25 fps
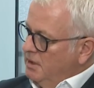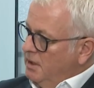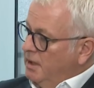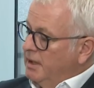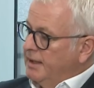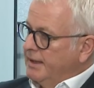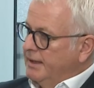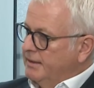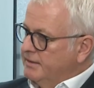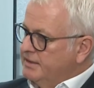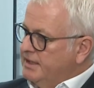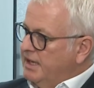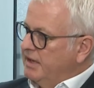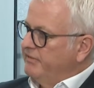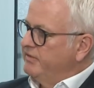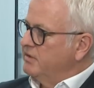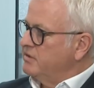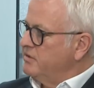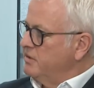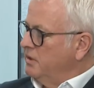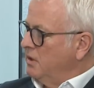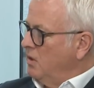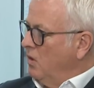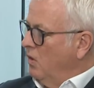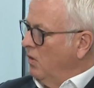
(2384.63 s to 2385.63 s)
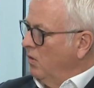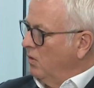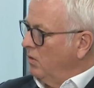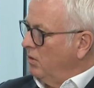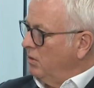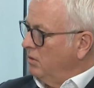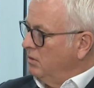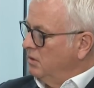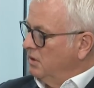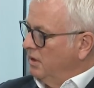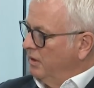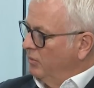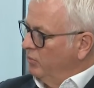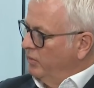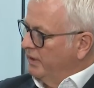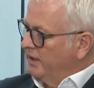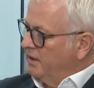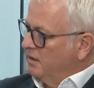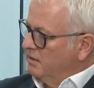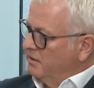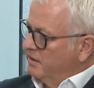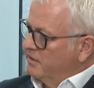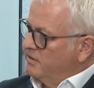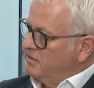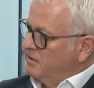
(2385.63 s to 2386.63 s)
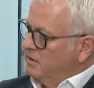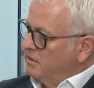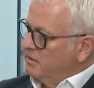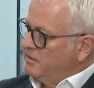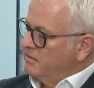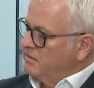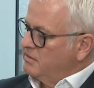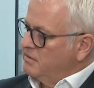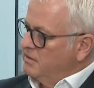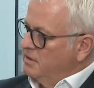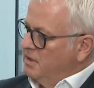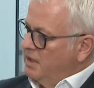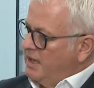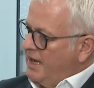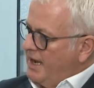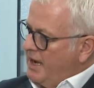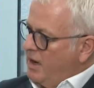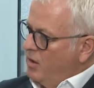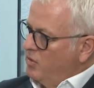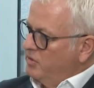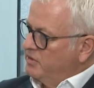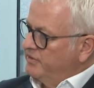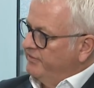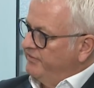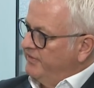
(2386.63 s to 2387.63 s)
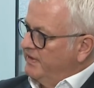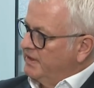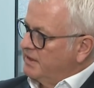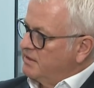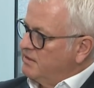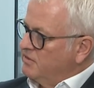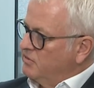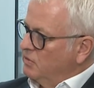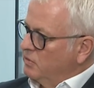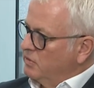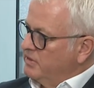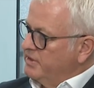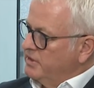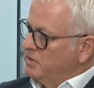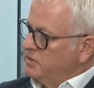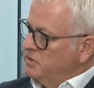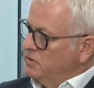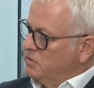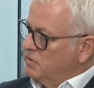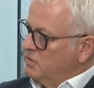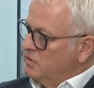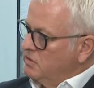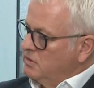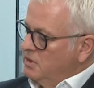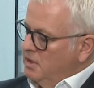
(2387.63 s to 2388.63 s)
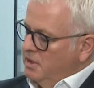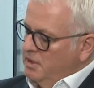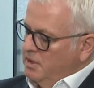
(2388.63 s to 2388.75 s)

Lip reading: is give us a call and we can discuss how to fix those issues.